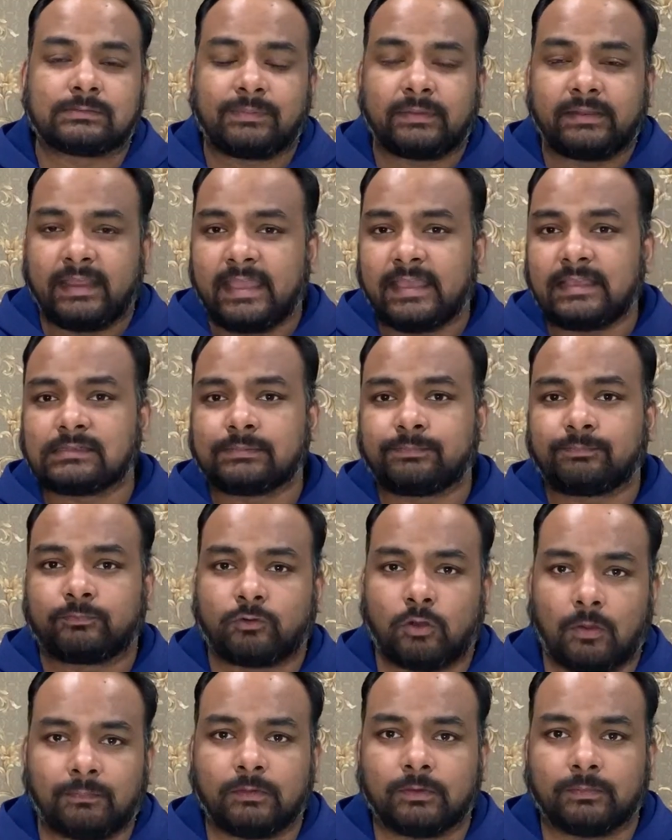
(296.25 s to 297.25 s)
But here's a
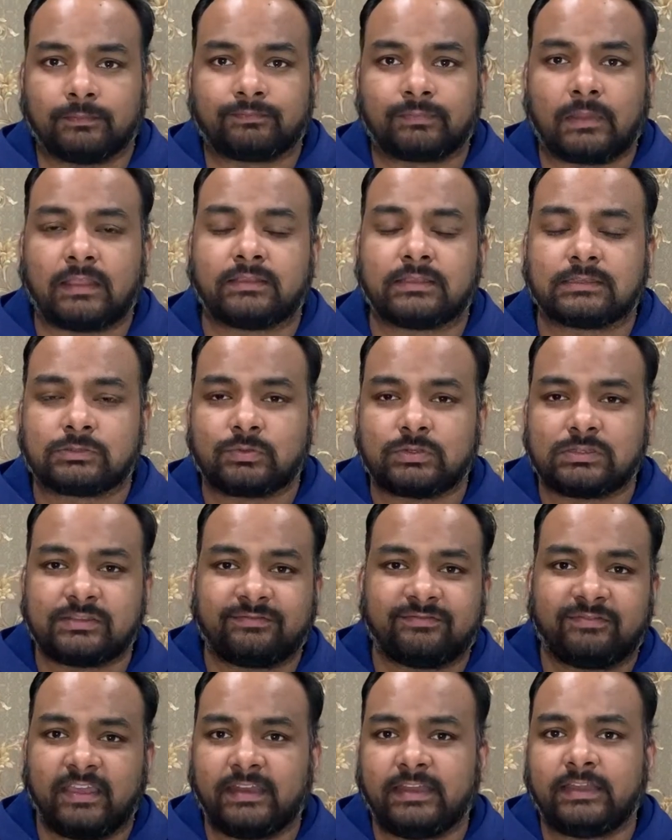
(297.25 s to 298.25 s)
problem, and this was a
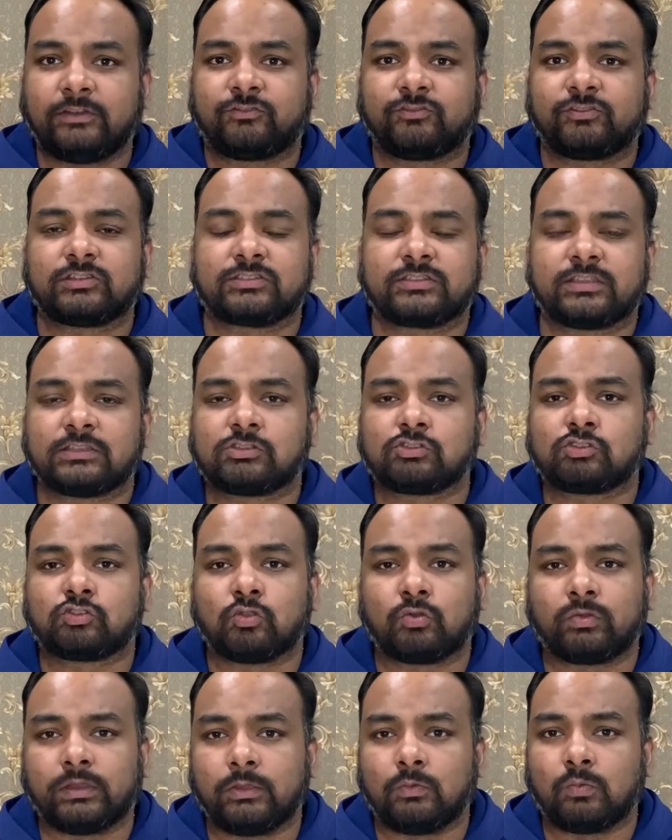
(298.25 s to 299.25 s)
very interesting
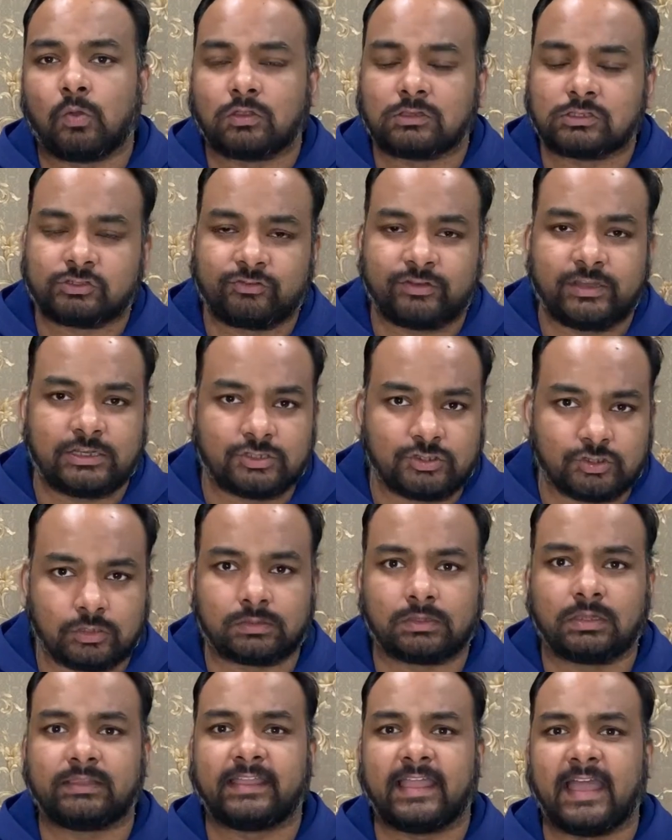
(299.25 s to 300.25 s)
story Wall Street
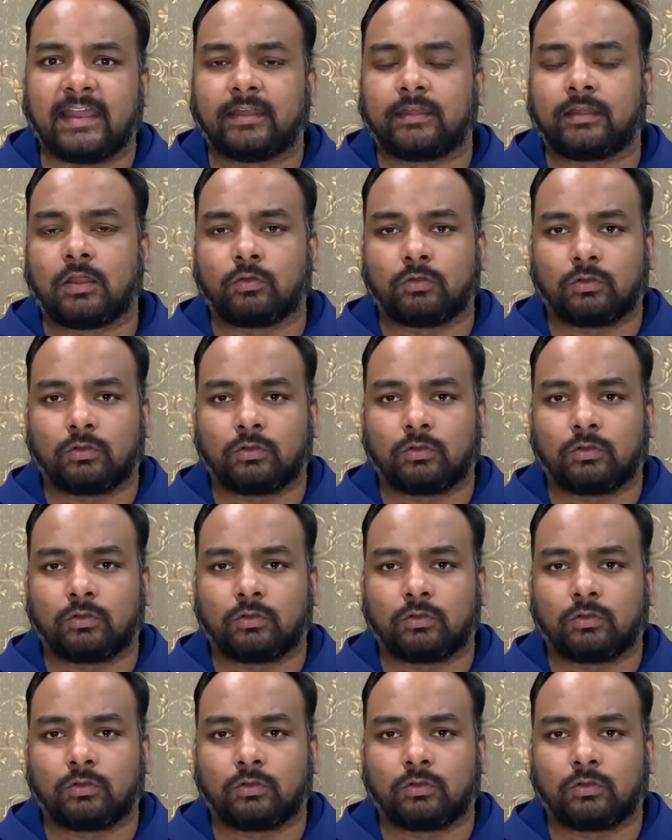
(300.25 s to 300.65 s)
Journal carried out